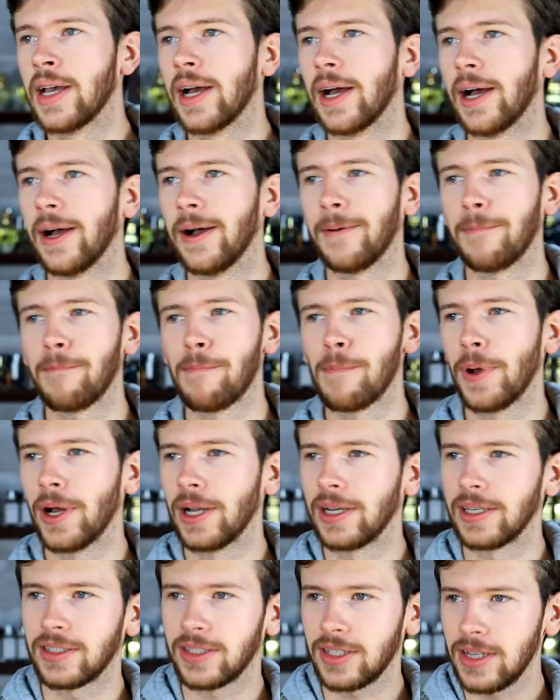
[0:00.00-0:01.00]
Um,
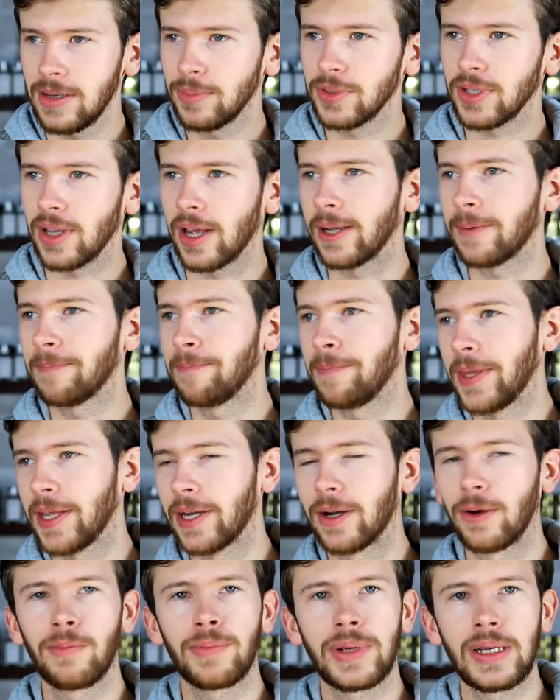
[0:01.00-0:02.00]
but it seems like,
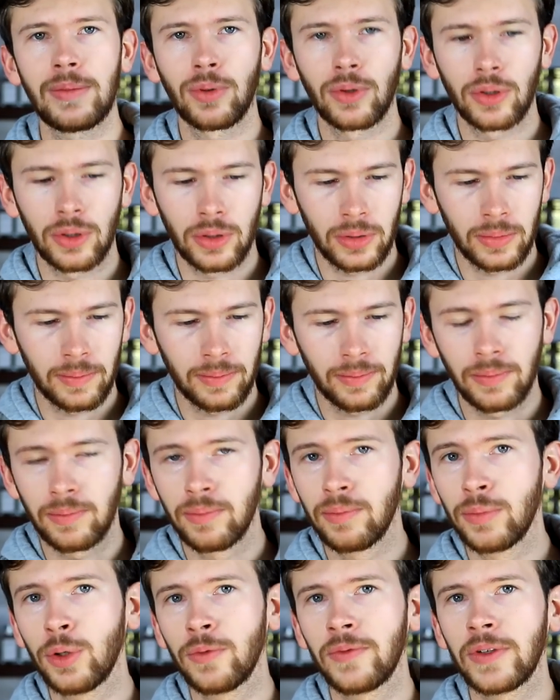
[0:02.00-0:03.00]
you know, people are
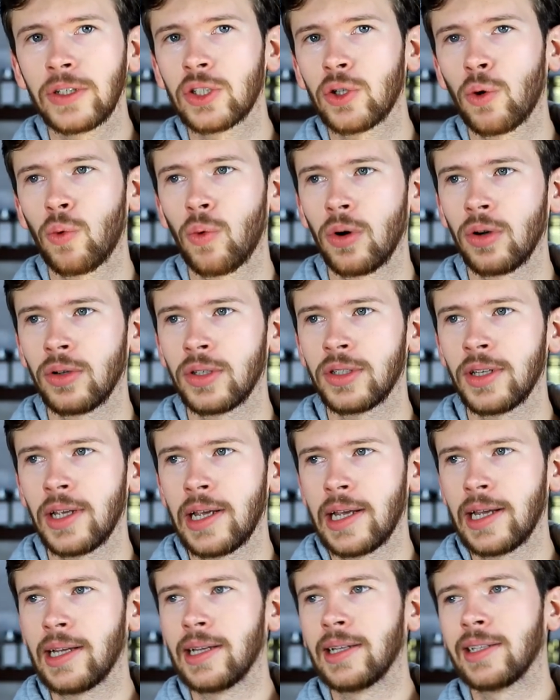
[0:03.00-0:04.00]
moving towards
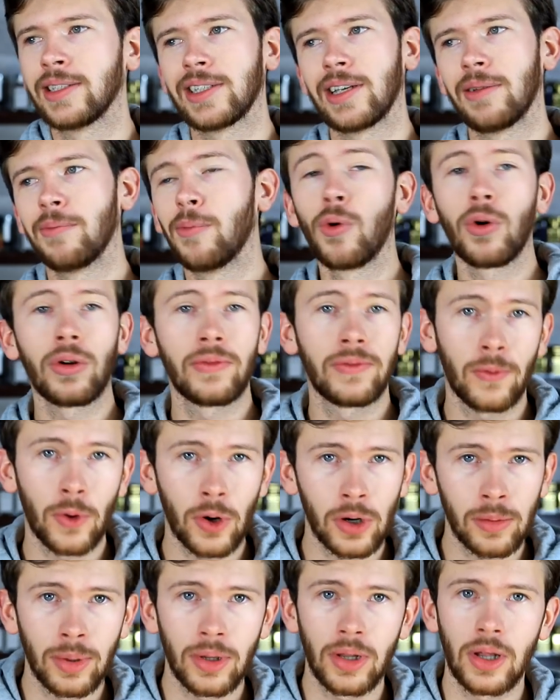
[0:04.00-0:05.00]
some more
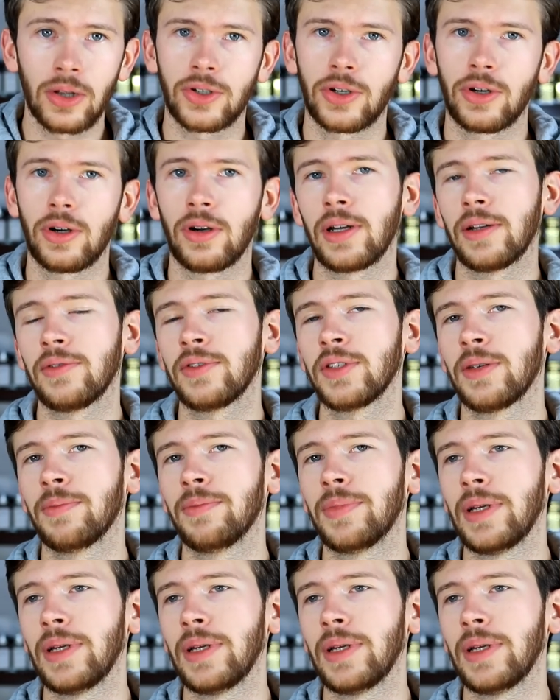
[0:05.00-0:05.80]
affordable alternatives.